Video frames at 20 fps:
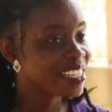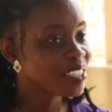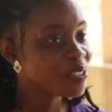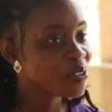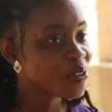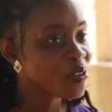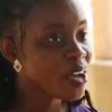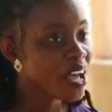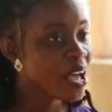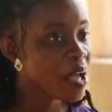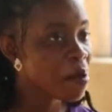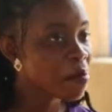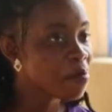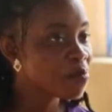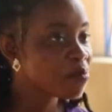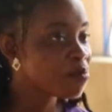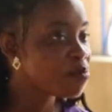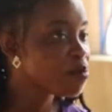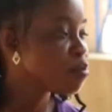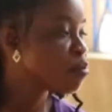so
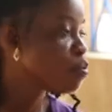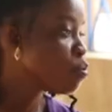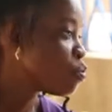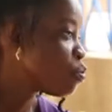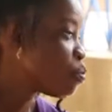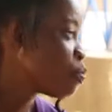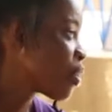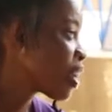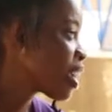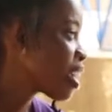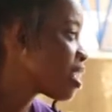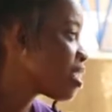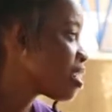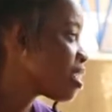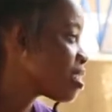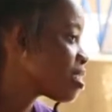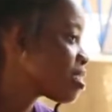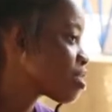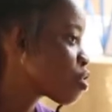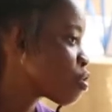bringing
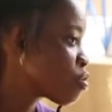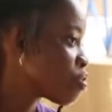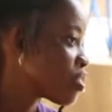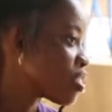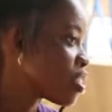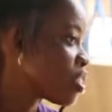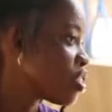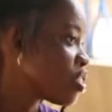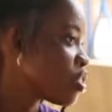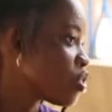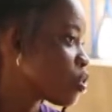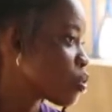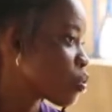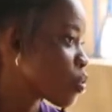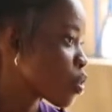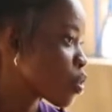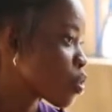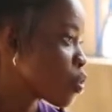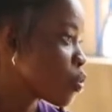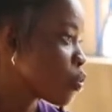this conversation to a
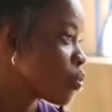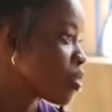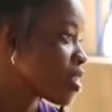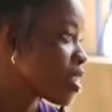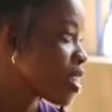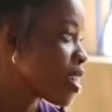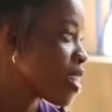close,